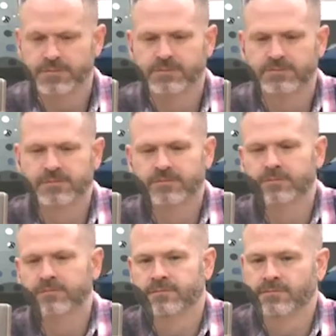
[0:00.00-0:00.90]

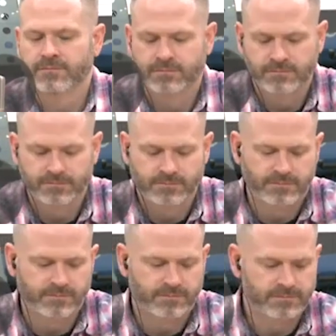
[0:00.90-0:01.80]

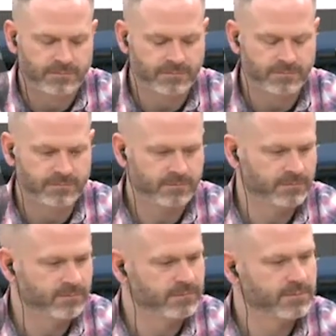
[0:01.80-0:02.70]

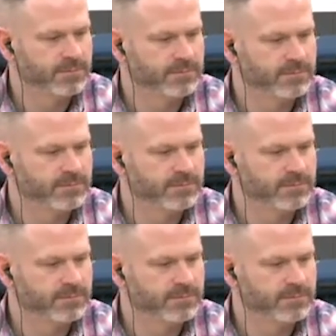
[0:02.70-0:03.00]
[no speech]